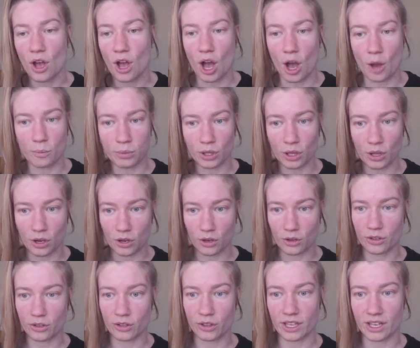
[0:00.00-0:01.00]
a
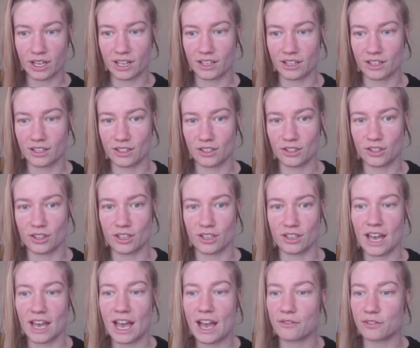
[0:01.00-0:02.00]
blog that
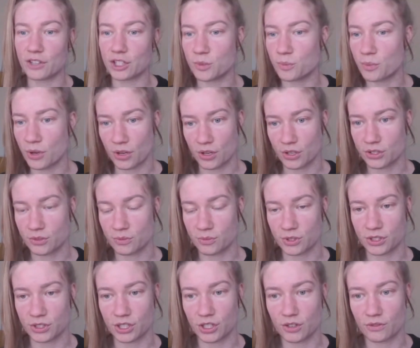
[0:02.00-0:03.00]
the average person
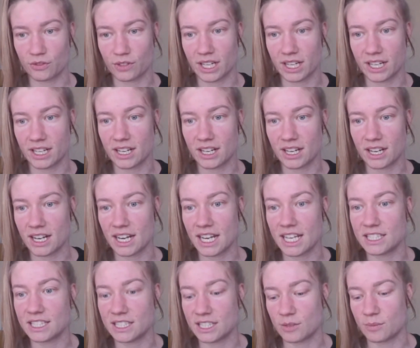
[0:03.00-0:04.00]
was going to read
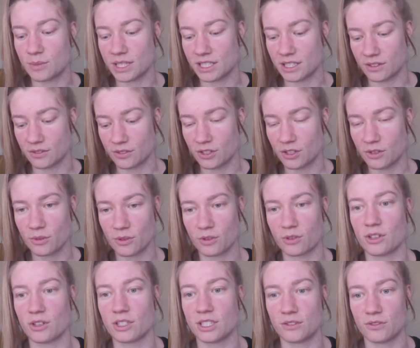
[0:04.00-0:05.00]
needs to be different. We've
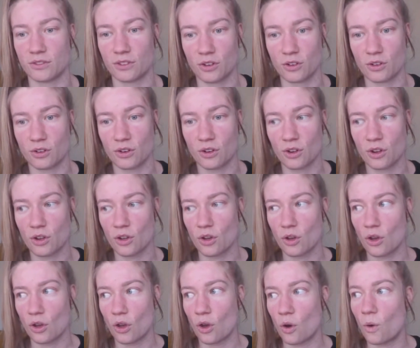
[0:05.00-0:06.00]
got different
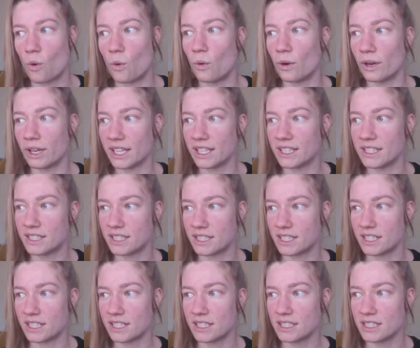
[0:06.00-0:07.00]

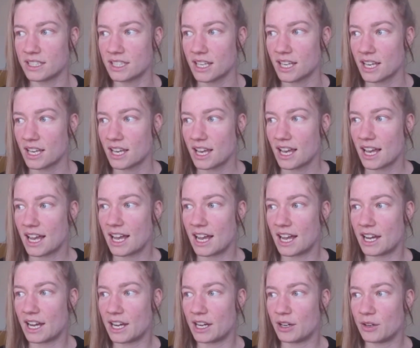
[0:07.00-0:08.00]
audiences.
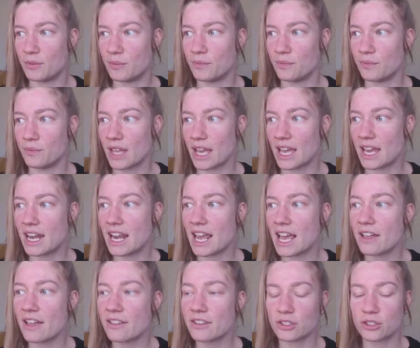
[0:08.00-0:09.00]
Um, and
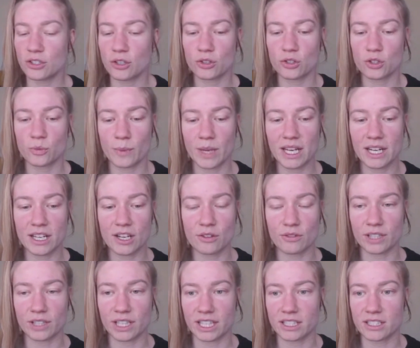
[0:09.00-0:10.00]
now that social media
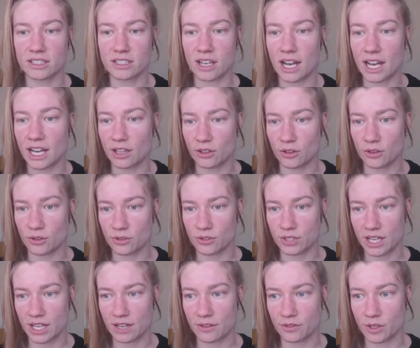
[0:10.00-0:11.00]
really silos
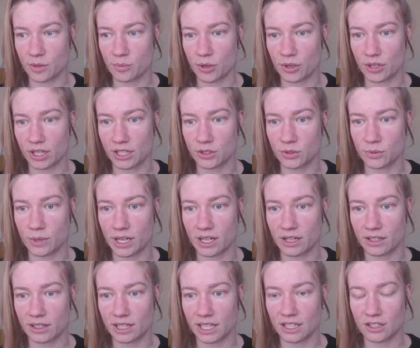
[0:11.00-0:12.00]
everybody as
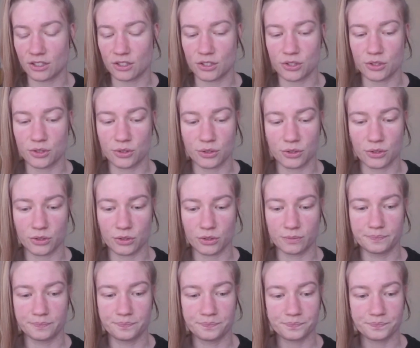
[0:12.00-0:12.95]
well into